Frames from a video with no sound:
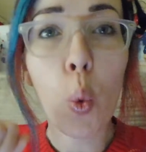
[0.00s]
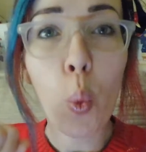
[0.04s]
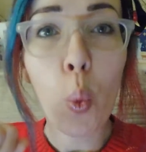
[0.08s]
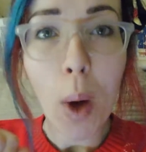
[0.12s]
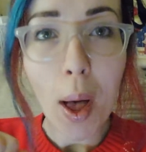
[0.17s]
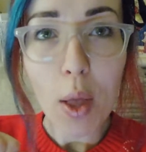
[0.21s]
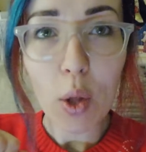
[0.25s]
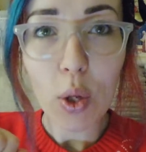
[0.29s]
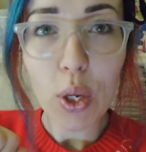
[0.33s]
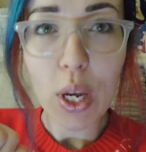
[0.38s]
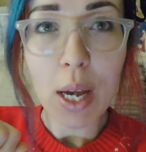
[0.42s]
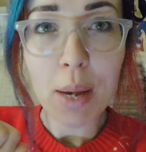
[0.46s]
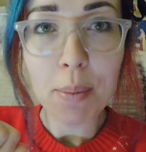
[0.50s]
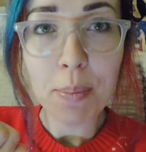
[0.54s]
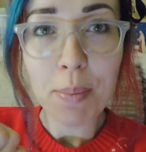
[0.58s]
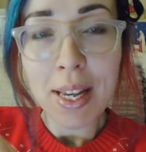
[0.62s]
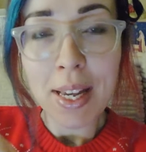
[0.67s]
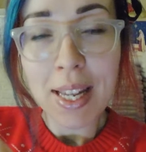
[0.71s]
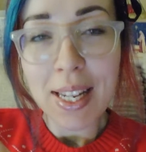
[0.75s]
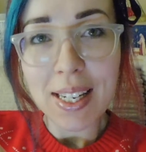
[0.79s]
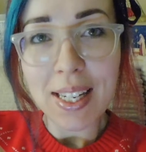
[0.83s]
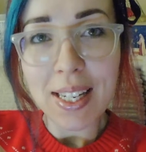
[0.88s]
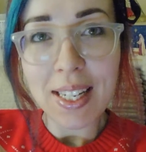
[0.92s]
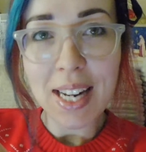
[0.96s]
Welcome
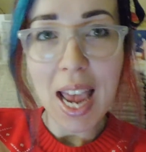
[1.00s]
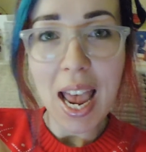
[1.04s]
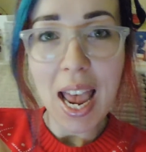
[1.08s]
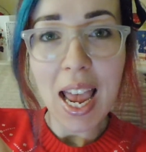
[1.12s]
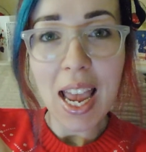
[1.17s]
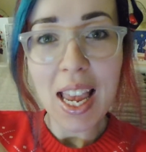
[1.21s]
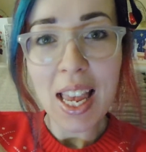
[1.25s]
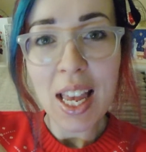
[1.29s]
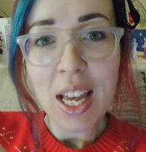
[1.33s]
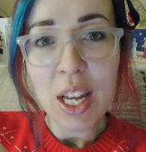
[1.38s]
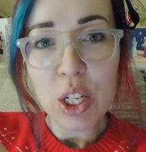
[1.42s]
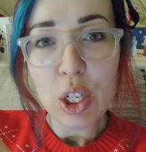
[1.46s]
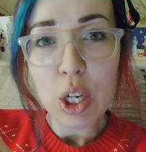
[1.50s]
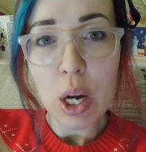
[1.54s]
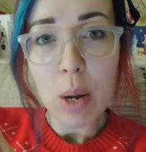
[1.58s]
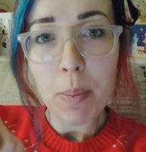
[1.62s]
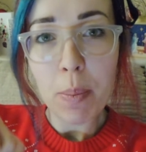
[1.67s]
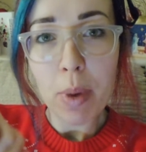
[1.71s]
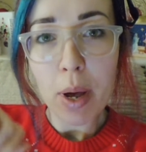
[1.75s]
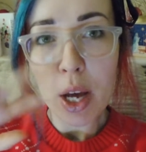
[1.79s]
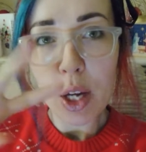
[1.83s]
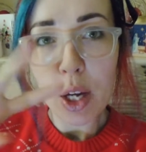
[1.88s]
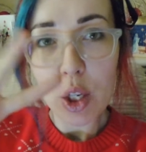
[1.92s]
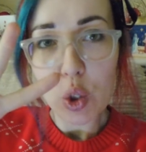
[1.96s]
to day
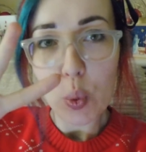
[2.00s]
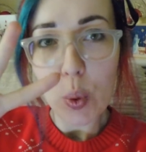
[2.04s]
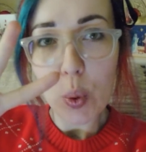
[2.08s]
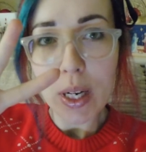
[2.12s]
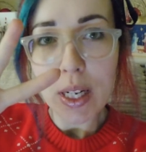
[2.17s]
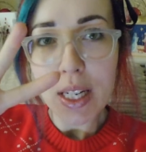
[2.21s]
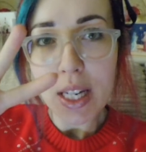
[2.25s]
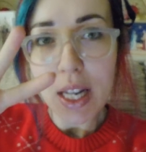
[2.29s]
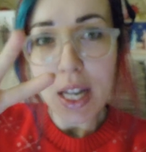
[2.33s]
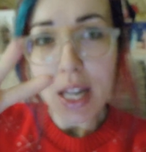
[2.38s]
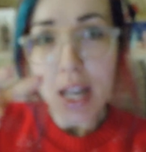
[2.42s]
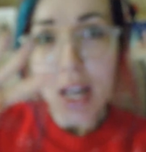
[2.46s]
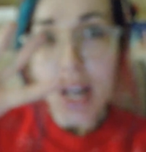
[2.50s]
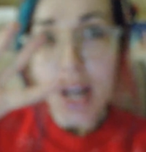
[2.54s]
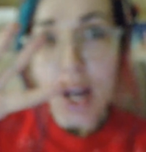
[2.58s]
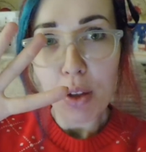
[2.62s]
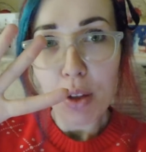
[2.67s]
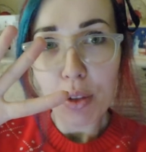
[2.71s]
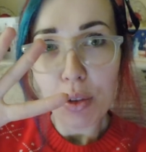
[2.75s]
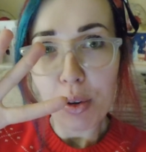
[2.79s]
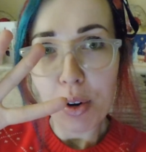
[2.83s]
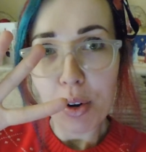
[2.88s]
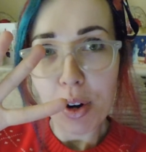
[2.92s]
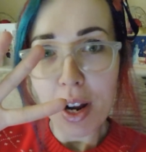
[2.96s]
number 23.
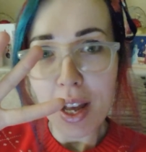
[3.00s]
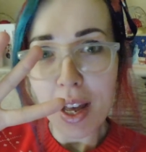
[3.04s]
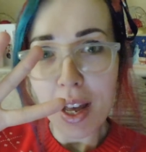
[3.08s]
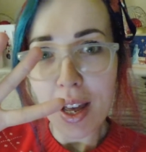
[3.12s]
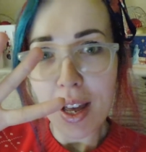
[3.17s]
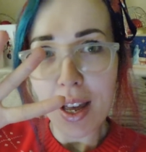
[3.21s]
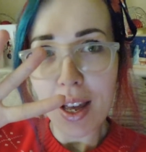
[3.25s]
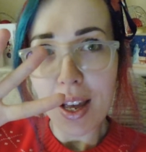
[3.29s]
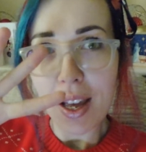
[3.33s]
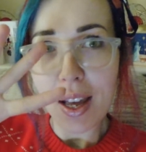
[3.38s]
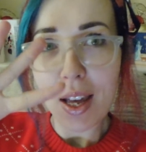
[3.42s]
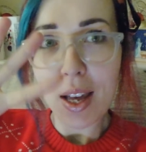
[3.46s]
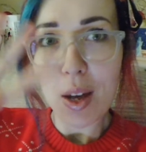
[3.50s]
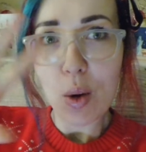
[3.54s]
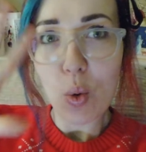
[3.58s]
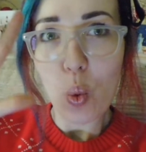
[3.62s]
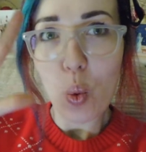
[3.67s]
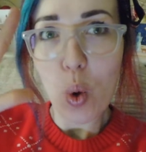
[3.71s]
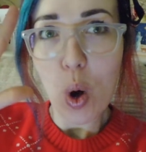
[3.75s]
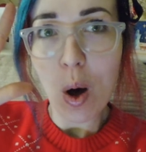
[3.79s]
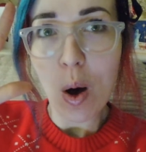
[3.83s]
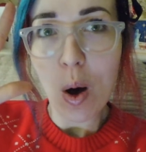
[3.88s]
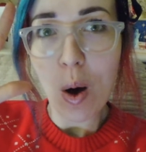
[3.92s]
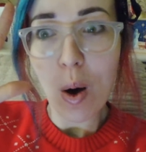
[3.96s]

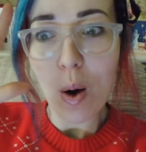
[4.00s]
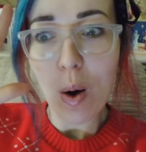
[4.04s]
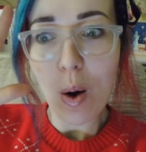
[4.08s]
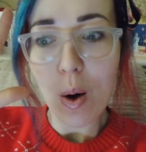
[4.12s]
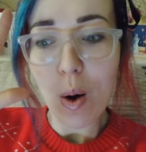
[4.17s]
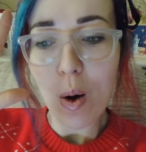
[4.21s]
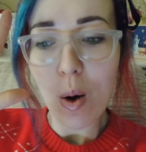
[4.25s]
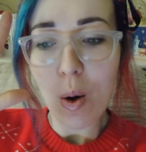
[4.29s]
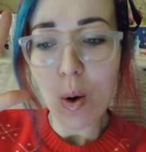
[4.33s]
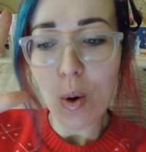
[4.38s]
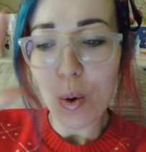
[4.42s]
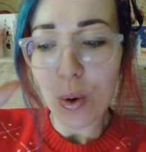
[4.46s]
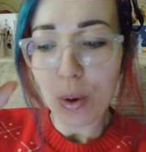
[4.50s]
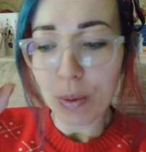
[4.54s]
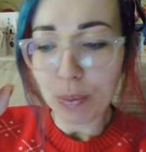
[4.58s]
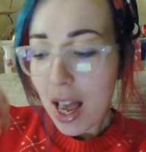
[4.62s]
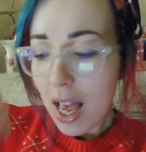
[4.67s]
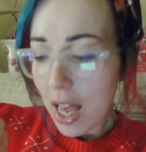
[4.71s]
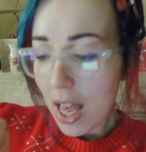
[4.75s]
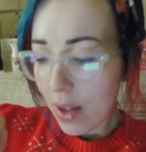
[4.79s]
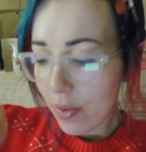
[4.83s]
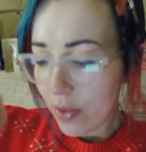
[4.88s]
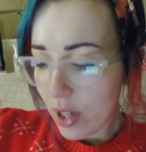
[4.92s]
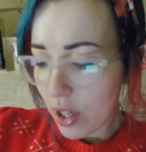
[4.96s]
Woohoo!
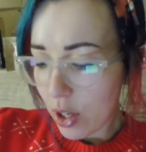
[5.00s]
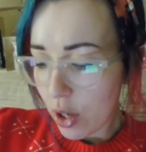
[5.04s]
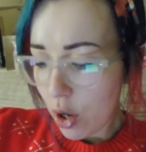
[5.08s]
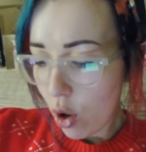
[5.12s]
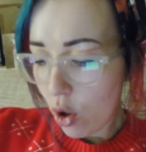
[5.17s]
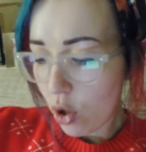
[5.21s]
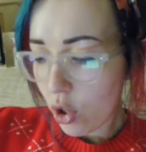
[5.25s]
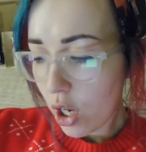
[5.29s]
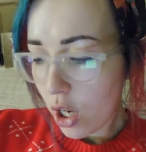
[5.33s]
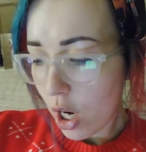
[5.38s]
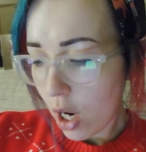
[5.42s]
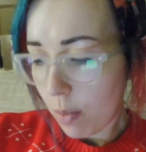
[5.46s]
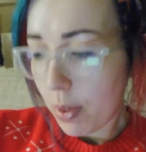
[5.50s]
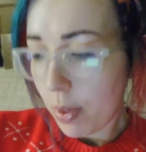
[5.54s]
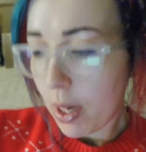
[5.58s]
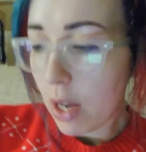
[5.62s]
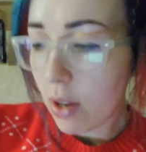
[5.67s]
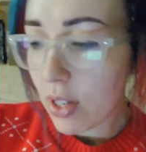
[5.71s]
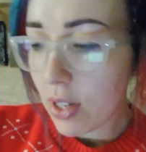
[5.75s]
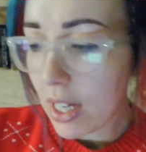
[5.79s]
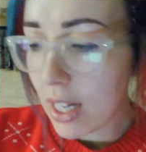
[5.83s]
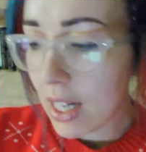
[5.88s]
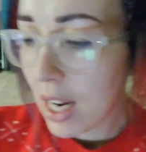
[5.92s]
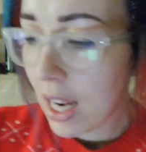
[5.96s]
Have not
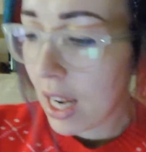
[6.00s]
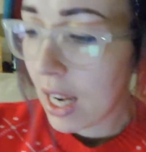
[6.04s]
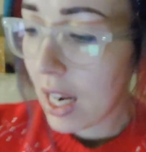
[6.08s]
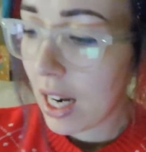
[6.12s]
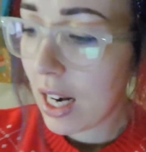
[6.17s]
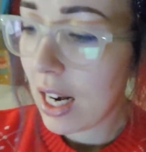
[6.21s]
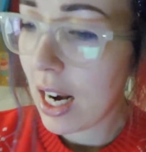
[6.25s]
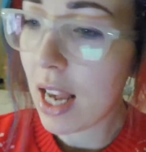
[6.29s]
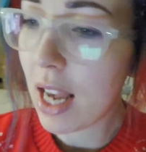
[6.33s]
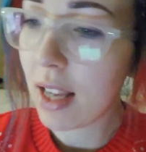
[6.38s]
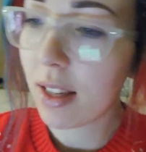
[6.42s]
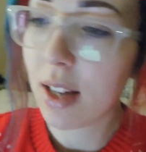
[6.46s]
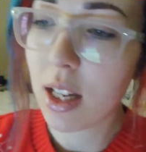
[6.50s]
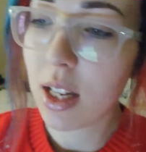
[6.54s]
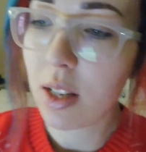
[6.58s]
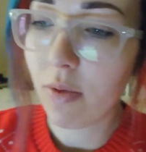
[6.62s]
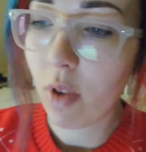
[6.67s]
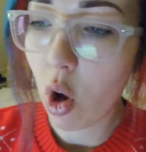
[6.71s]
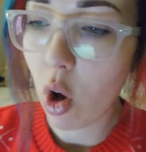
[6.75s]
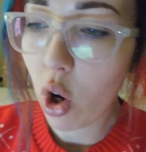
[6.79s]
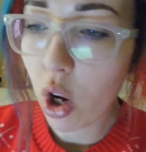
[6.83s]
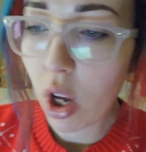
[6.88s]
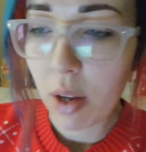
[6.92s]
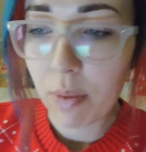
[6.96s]
uploaded last night's
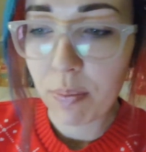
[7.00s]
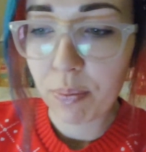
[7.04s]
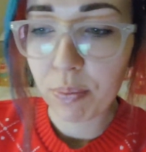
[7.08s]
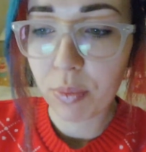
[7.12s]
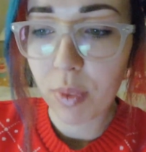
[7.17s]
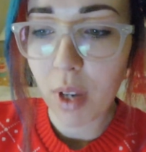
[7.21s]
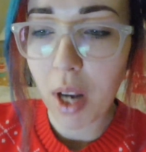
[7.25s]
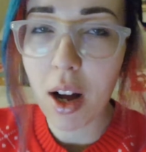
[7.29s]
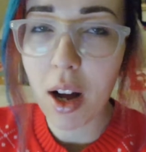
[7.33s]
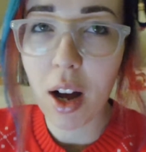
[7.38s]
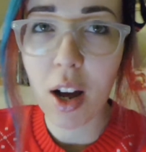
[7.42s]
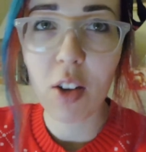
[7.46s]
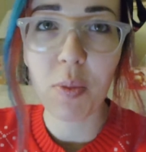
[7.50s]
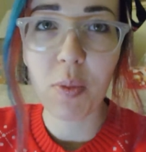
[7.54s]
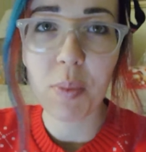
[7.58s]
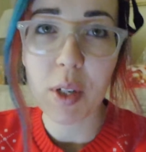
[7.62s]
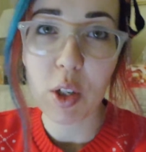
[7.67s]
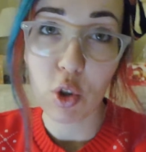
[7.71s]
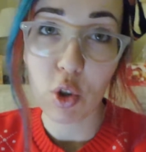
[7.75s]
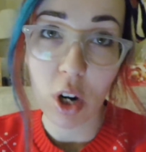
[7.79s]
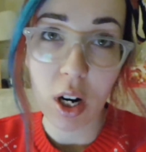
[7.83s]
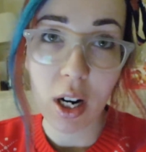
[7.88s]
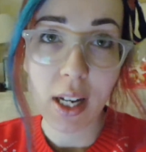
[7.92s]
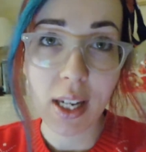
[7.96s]
vlog. I've been
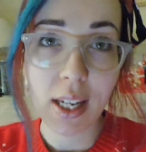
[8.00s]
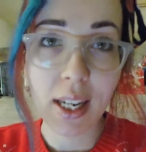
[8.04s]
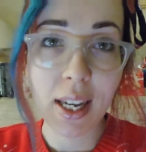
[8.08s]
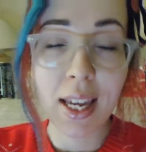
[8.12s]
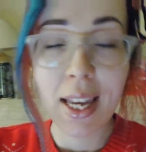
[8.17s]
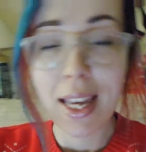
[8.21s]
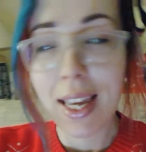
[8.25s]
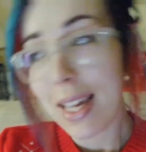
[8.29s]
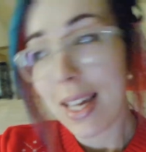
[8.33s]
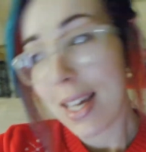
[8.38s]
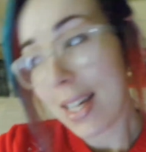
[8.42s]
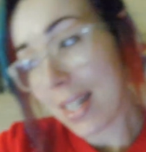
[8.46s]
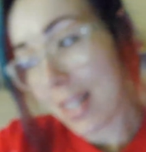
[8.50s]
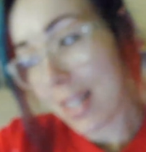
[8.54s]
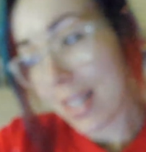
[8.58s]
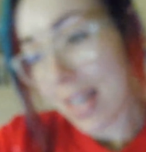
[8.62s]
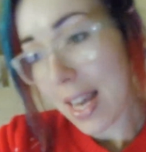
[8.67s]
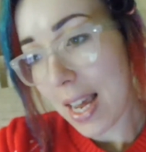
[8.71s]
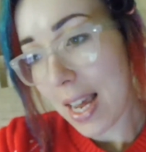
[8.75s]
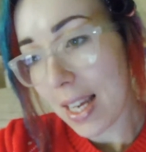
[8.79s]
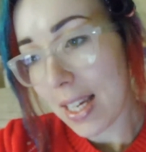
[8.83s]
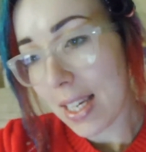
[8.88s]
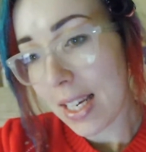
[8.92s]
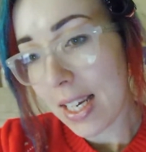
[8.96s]
trying.
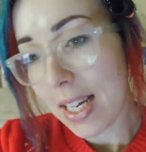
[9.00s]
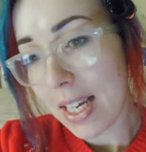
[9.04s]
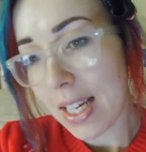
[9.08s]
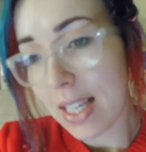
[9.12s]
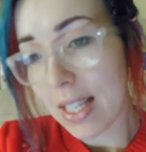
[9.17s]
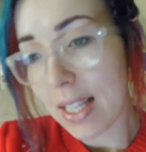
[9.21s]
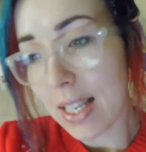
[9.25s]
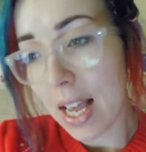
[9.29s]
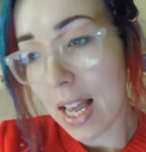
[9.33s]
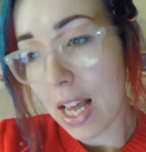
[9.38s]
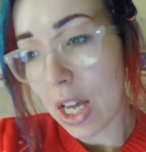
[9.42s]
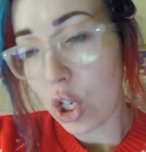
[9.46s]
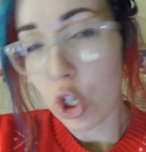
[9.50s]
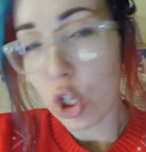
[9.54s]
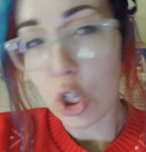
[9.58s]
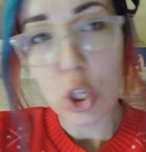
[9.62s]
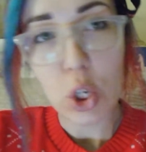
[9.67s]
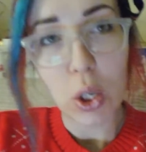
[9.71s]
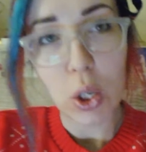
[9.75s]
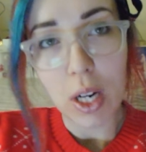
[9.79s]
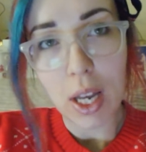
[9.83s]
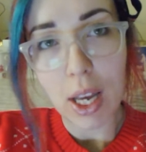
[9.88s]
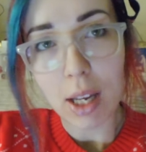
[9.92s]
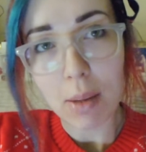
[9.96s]
Internet is uh, just
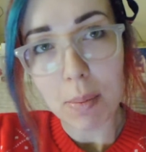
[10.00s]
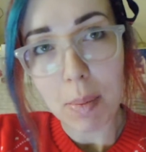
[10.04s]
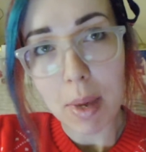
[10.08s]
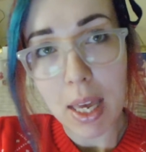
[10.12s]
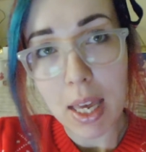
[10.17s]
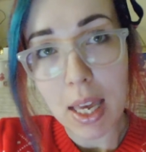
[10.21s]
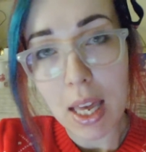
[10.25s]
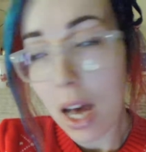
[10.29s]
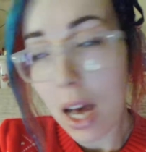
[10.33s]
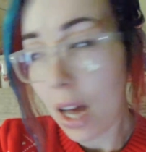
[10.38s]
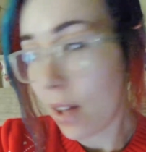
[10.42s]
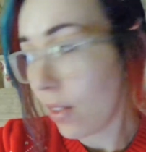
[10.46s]
not letting me. I